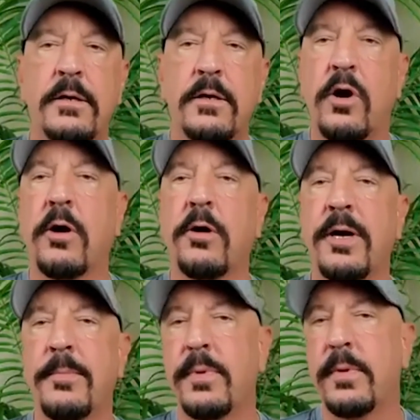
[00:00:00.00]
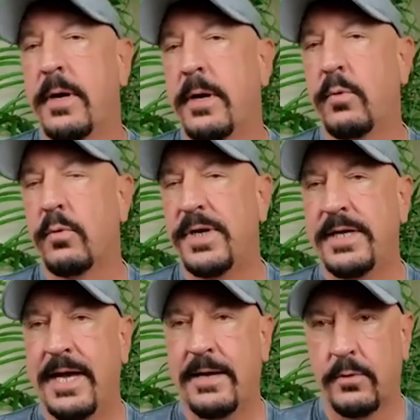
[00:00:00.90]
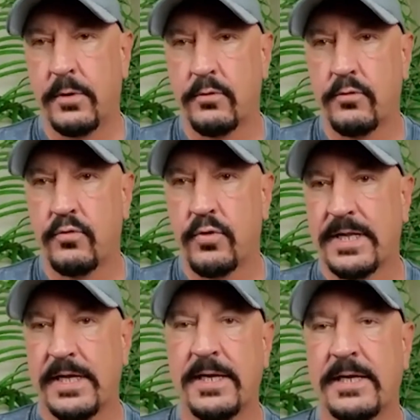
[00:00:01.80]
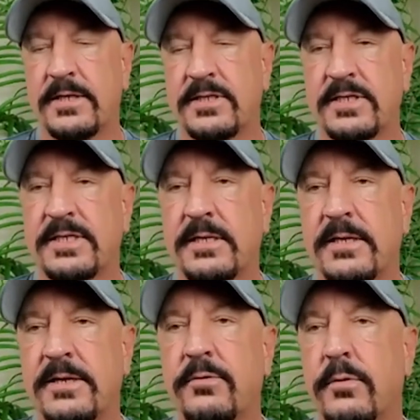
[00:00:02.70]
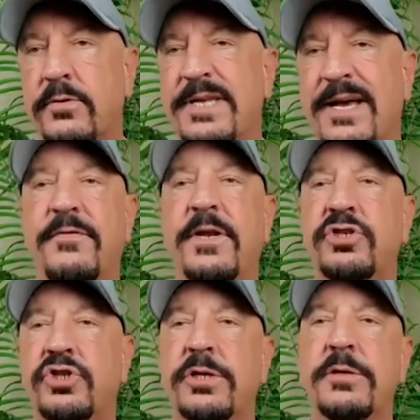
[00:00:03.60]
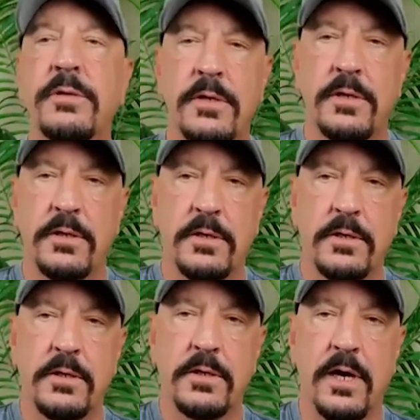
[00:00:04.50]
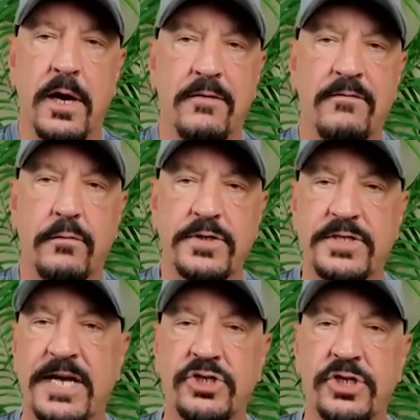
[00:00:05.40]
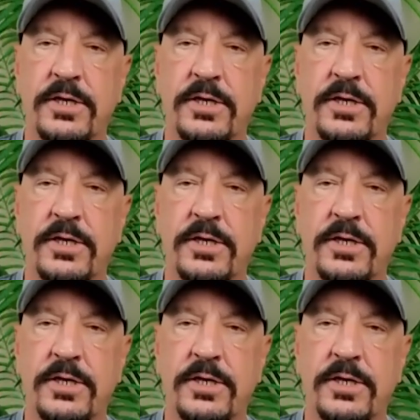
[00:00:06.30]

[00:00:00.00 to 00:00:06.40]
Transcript: card up, uh, we'll read that real quickly. That this is the literal definition of recession,